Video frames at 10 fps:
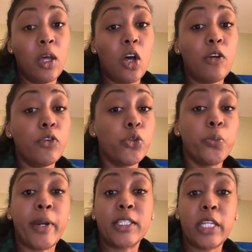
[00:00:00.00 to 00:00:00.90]
a voodoo
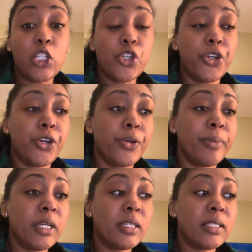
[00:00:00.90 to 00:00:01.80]
practitioner
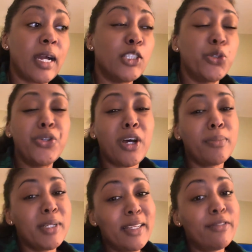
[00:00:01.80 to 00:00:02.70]
because I do not
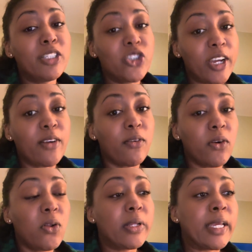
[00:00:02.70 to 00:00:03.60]
believe in
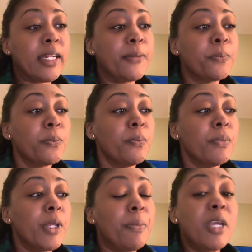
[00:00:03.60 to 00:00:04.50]
general in
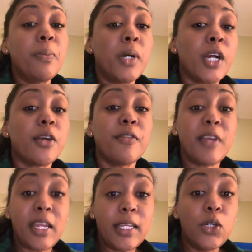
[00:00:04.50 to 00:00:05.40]
being part of
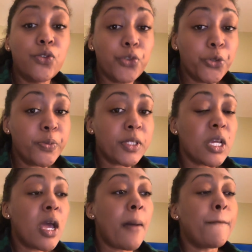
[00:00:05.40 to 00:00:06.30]
any groups,
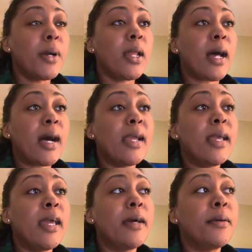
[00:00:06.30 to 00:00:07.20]
but
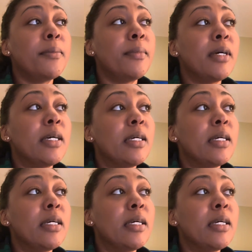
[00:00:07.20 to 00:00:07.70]
I